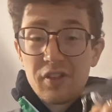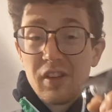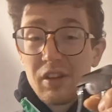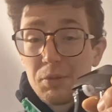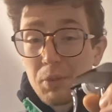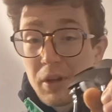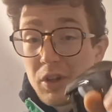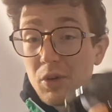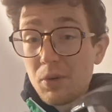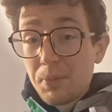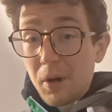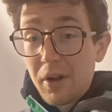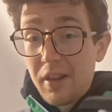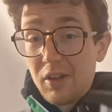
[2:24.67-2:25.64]
This, when you
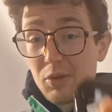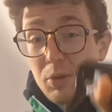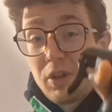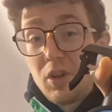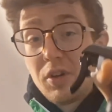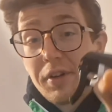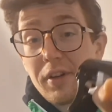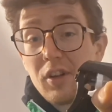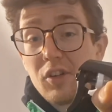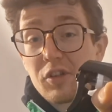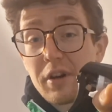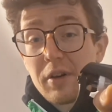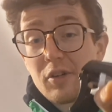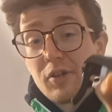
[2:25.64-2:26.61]
buy this, when you look at the
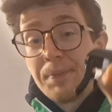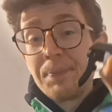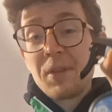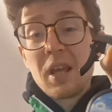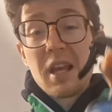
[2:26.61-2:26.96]
description,